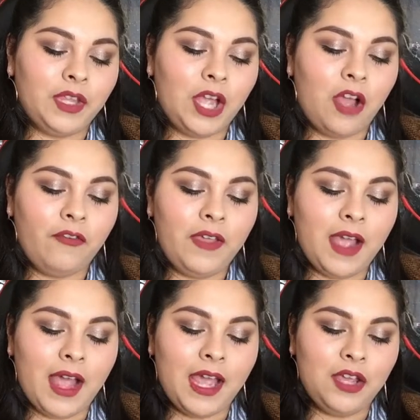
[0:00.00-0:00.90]
the coffee
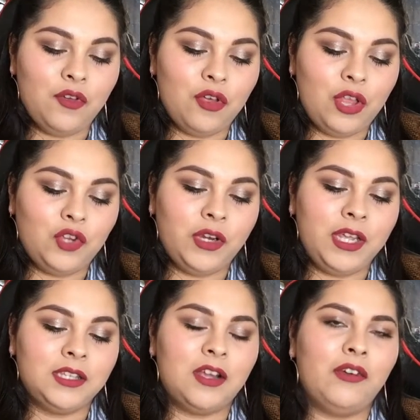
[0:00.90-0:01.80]
I usually
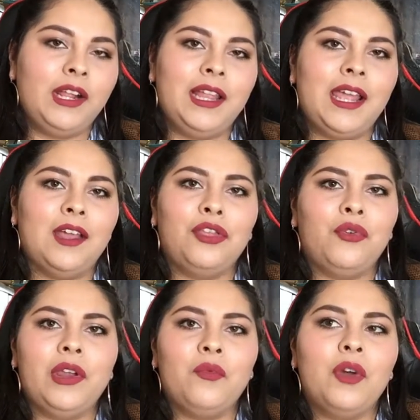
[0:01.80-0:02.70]
drink is already like a
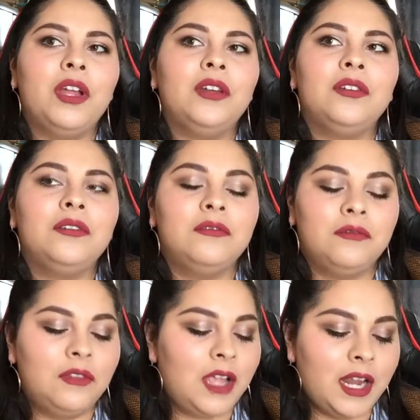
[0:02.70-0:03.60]

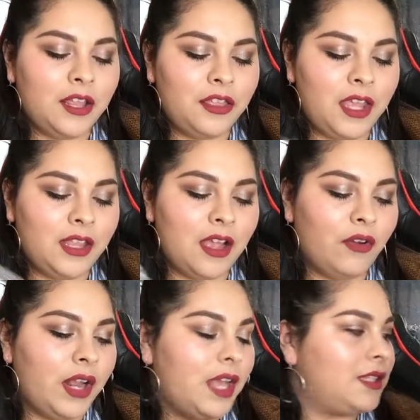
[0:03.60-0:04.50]
3-in-1 kind of thing that
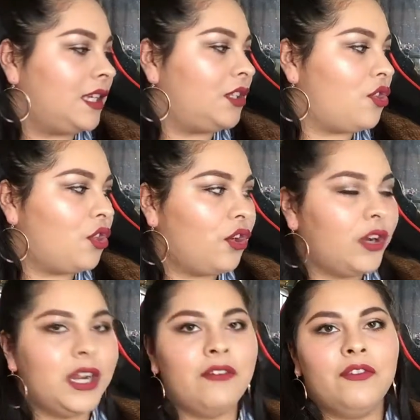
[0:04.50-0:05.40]
already has like the
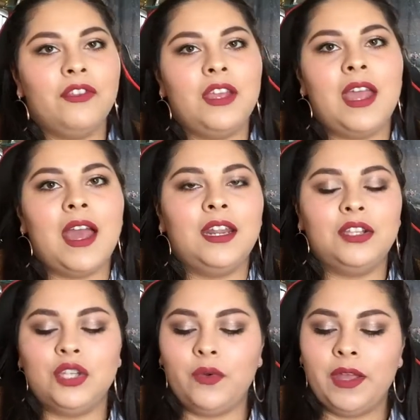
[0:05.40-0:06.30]
sugar and everything
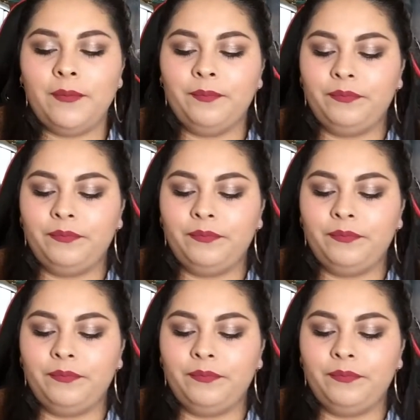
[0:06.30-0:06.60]
added to it.